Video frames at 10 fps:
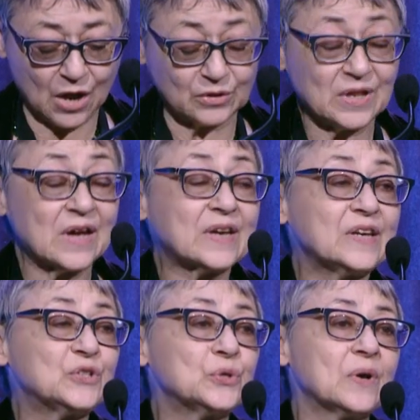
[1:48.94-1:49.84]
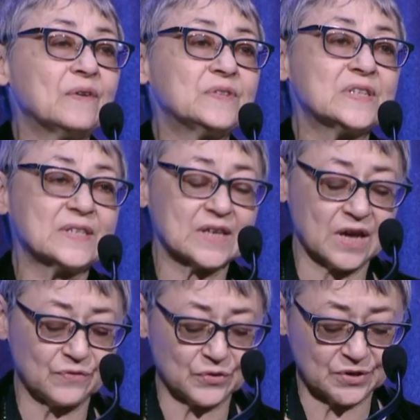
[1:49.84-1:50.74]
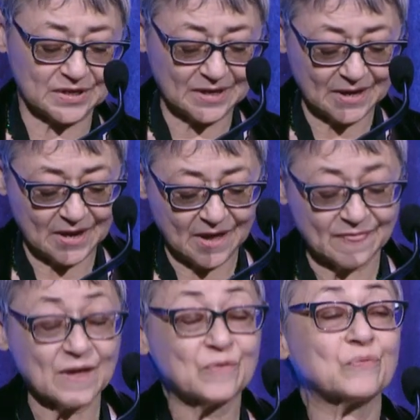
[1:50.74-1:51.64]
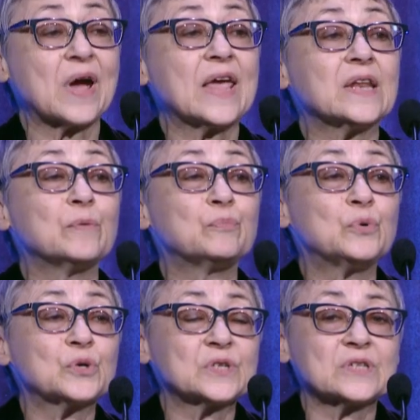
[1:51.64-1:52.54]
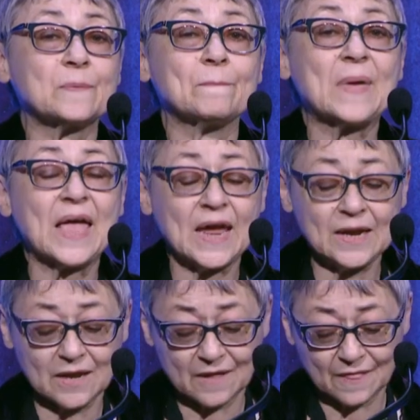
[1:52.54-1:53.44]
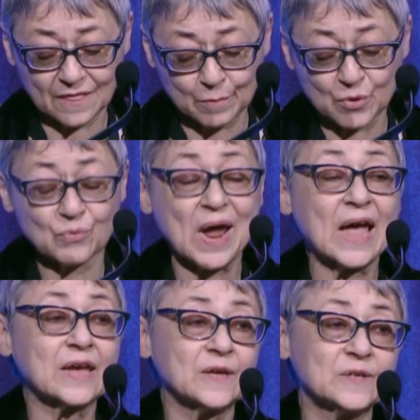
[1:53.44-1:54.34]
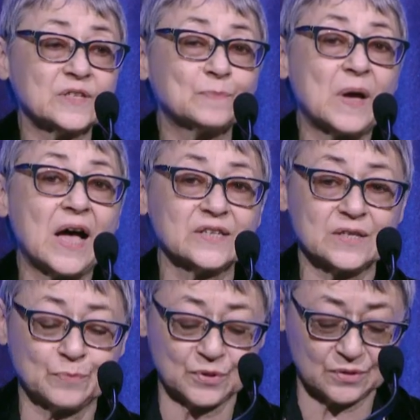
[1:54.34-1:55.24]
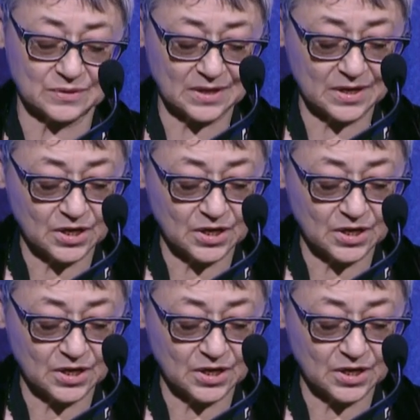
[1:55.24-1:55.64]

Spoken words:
How lucky to have discovered that writing books made the miraculous possible,